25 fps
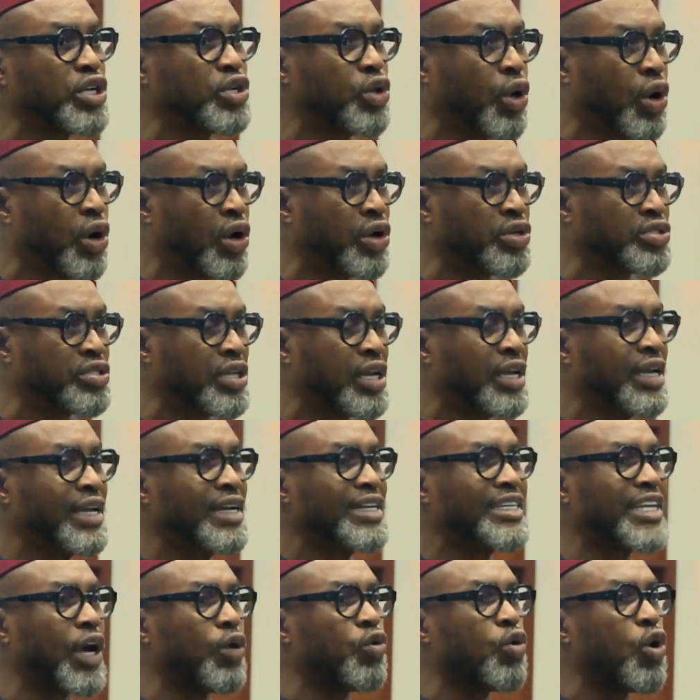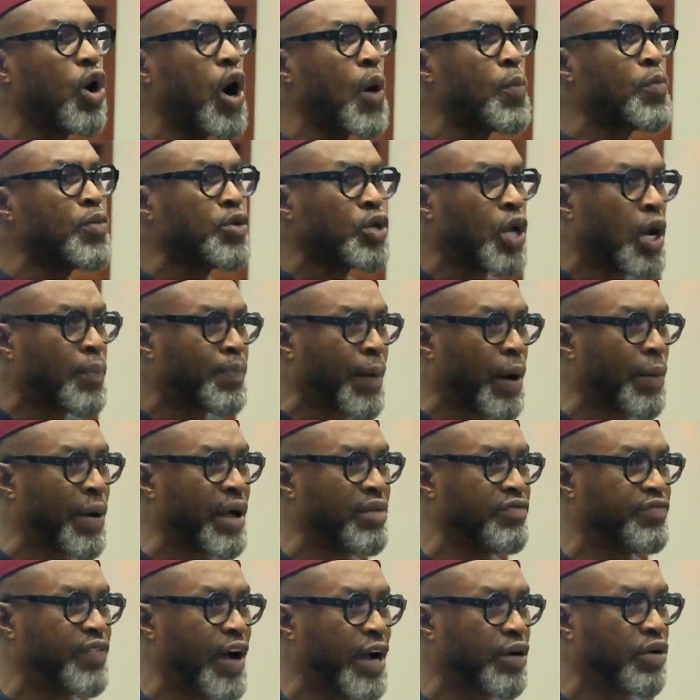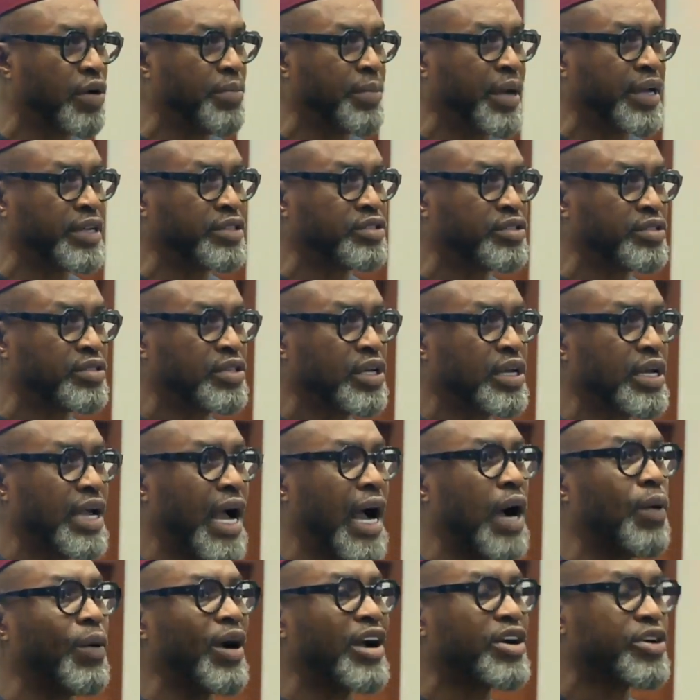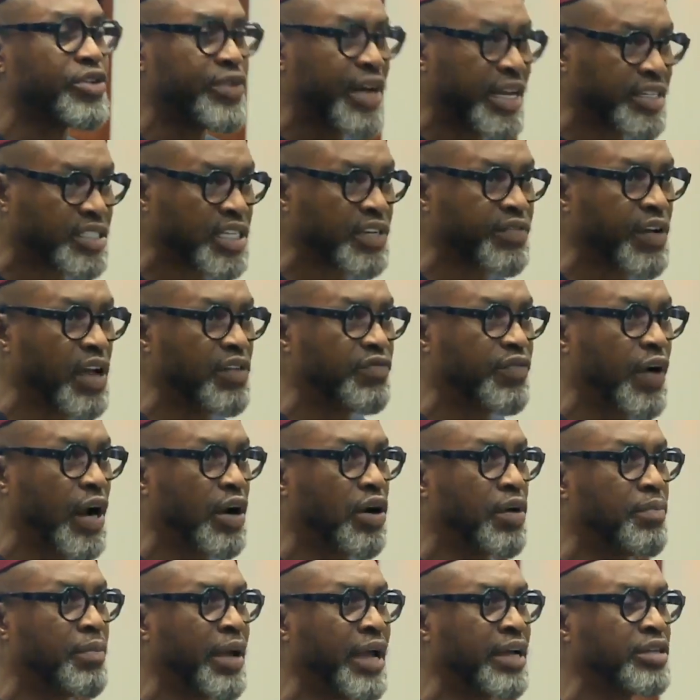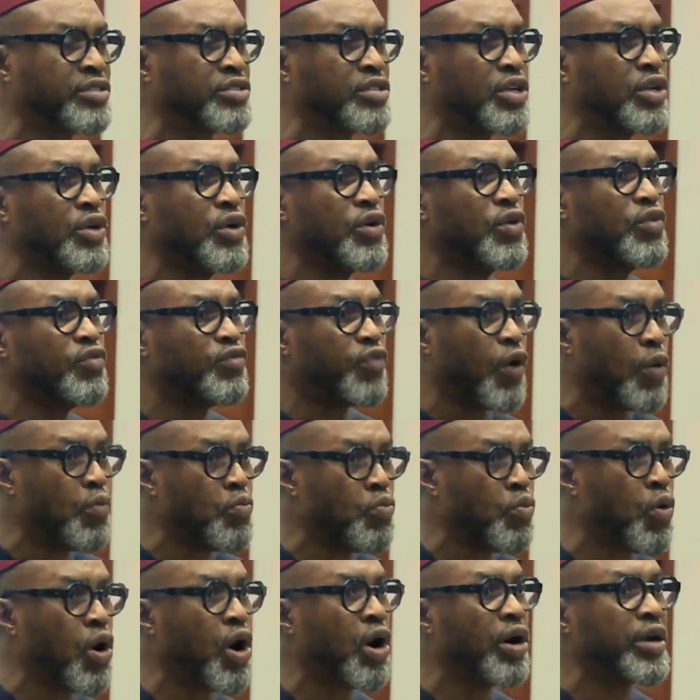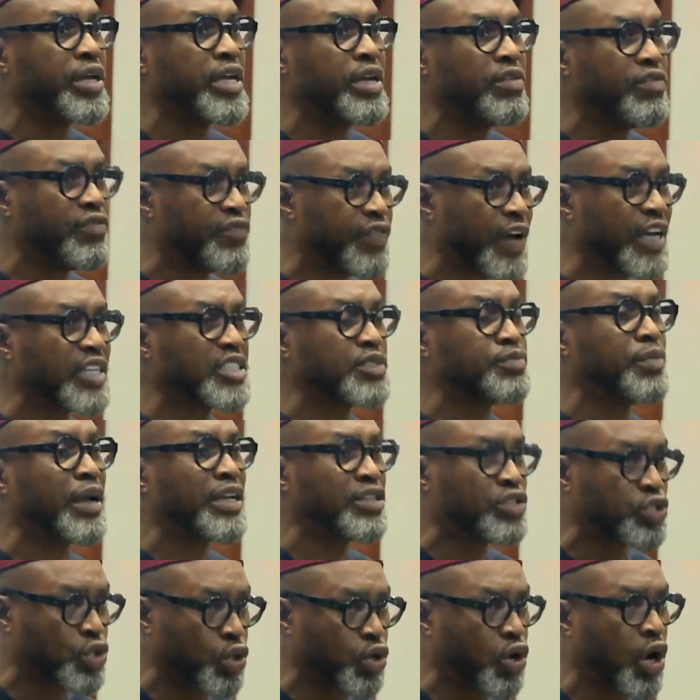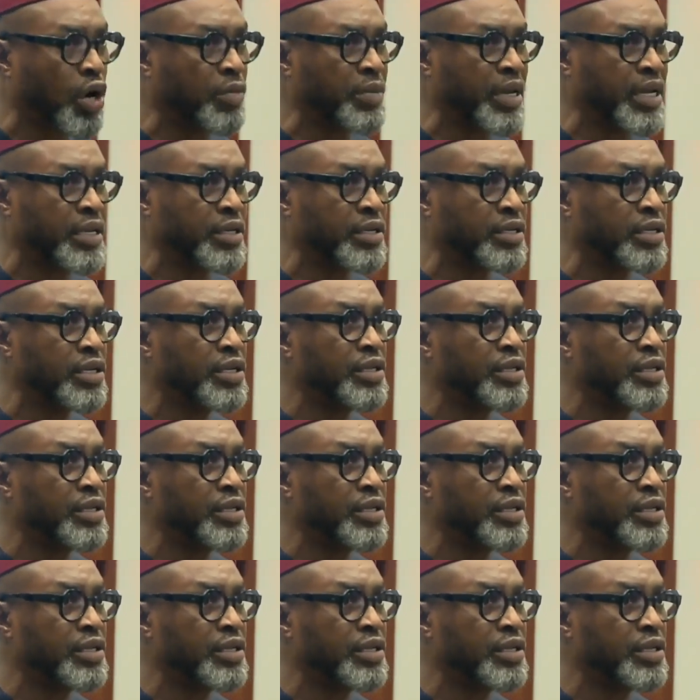laws that will open up our environment, our creative environment, for more investments to come in.